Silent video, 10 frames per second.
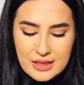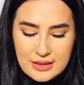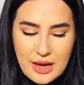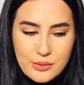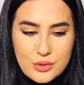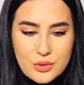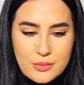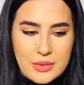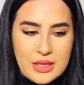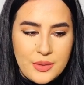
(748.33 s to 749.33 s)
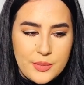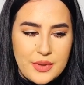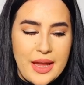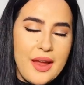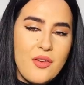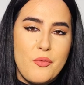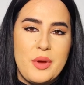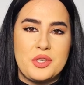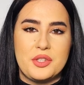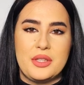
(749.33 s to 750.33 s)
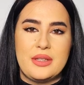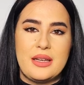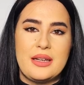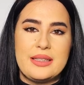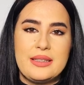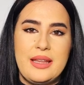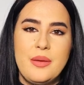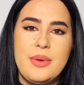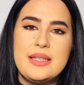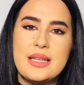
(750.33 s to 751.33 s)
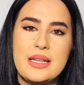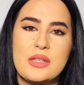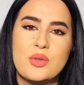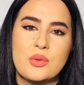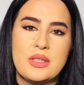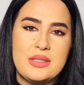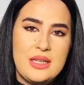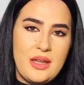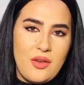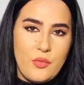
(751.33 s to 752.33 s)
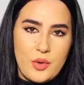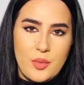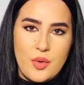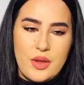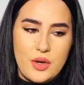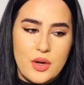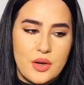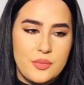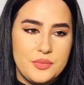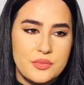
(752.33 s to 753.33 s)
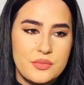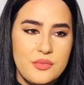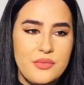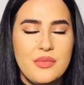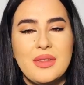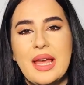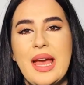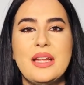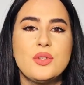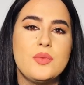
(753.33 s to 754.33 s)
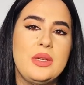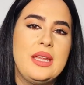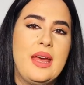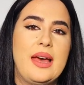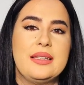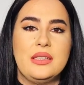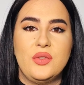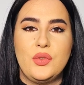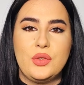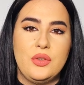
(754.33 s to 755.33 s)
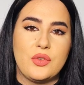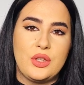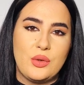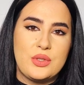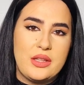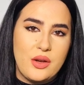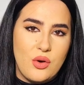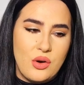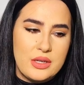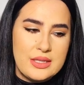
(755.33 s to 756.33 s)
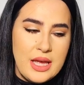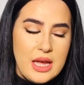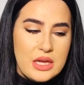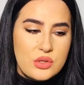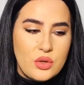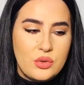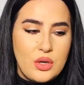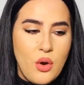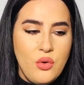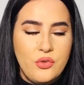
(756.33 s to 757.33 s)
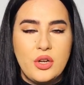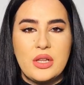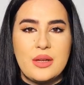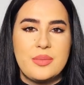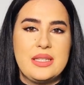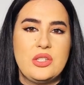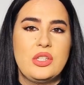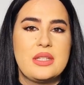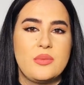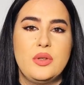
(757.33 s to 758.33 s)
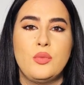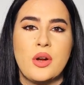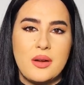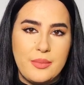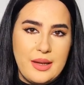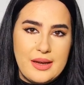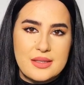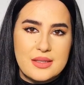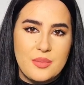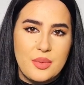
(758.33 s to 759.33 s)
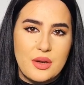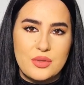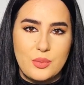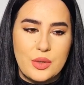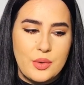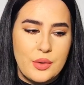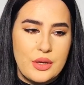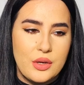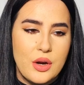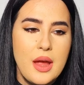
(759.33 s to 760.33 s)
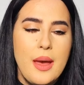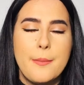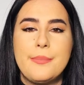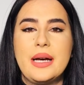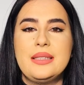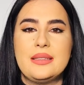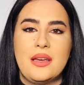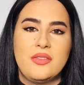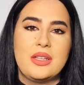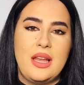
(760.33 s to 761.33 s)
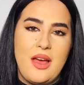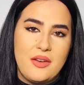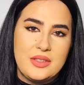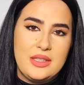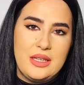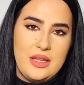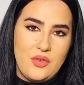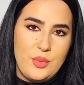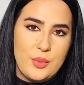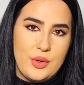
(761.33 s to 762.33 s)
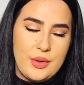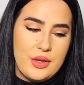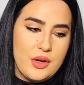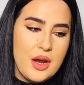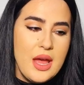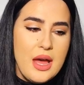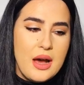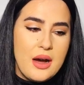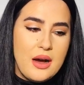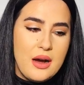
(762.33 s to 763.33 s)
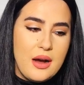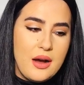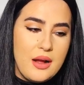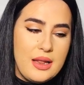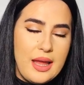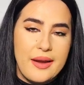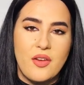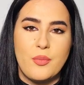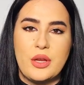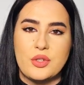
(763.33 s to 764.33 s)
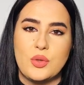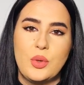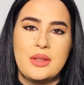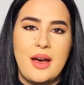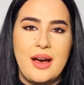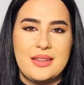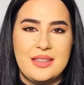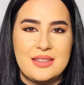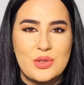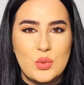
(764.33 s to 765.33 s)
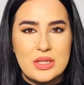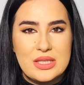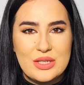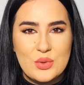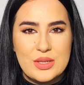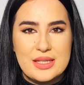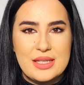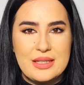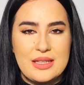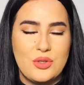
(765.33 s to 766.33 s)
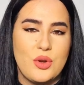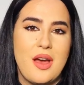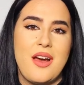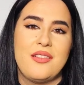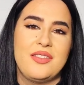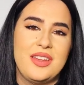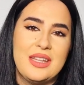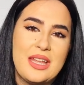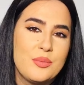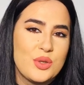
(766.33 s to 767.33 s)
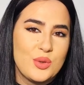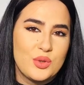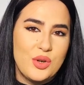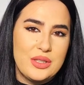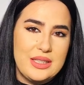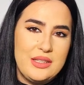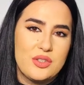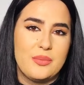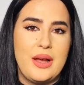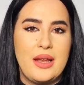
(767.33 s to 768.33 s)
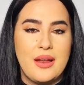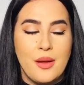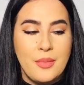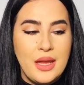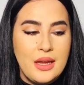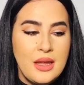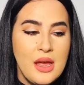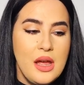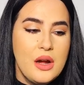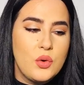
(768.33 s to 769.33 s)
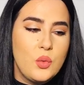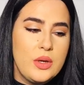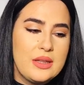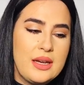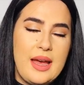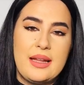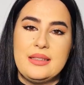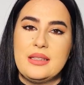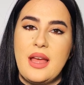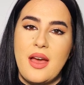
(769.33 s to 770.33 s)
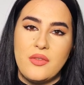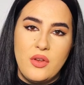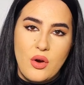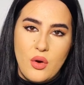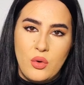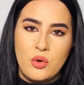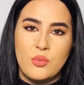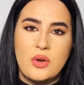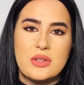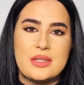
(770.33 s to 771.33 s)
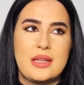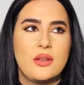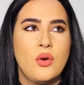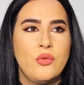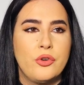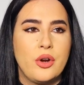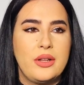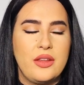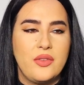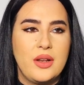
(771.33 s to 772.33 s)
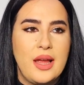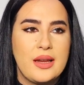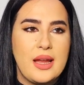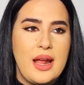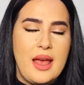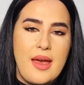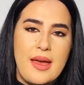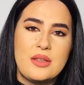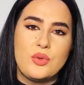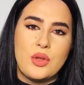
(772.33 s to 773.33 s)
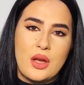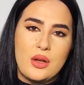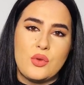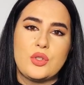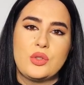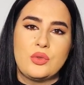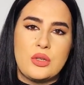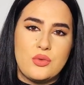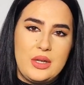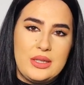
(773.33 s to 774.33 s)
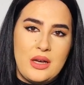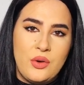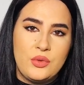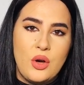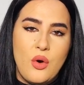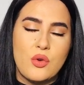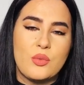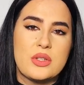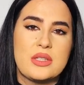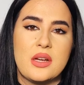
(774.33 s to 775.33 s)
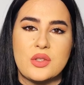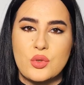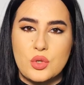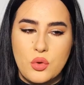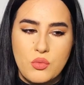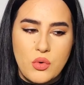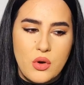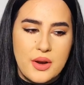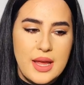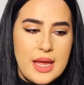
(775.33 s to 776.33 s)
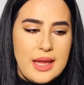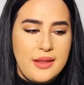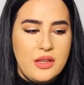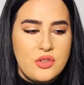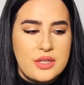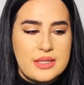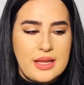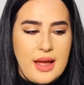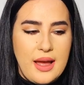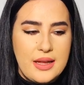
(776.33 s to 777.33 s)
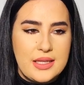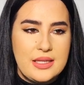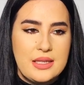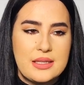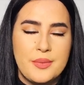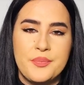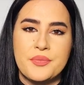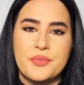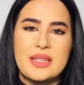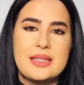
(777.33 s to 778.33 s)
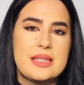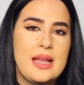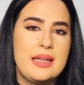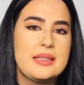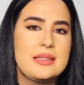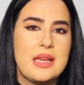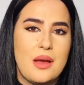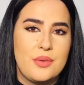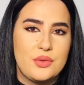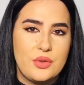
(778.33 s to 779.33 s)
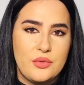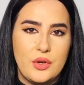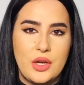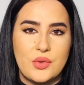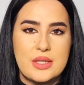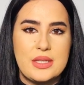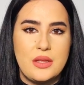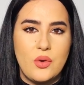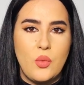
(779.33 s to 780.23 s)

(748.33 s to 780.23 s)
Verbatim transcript: Now, to me, like I've mentioned, they basically took the DNA of Burberry Her and to me they added few different notes and accords so the overall composition is a bit more complex compared to Burberry Her but they definitely have the DNA of Burberry Her uh, like I've mentioned with the added sweet citruses that you have in Amber Oud Gold Edition by Haramain with the added heavier oak moss that overall I feel like as you get closer to the dry down the oak moss starts to show more and it just adds this slight depth to the fragrance in a